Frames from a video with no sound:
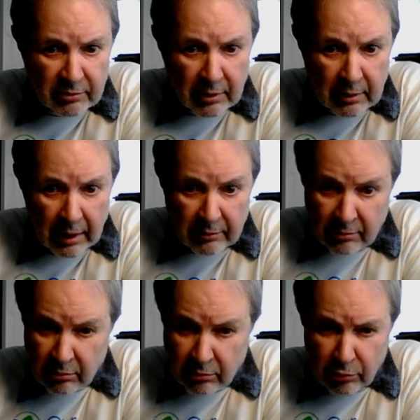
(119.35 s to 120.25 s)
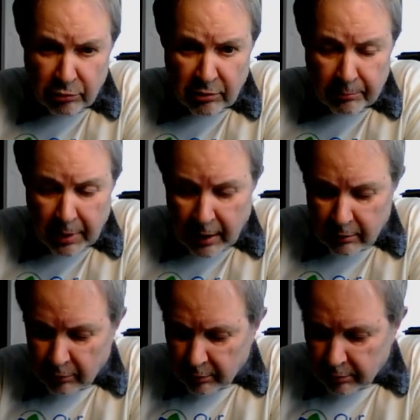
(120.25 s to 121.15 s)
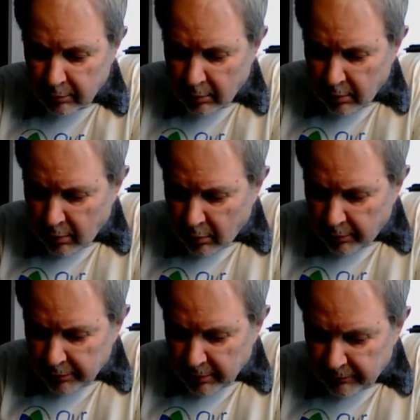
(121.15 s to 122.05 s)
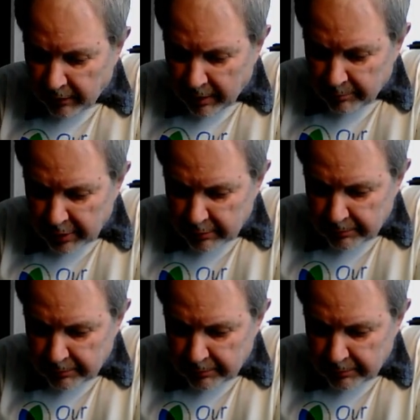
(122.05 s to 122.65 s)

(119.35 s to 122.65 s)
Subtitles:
and has a huge impact on the environment.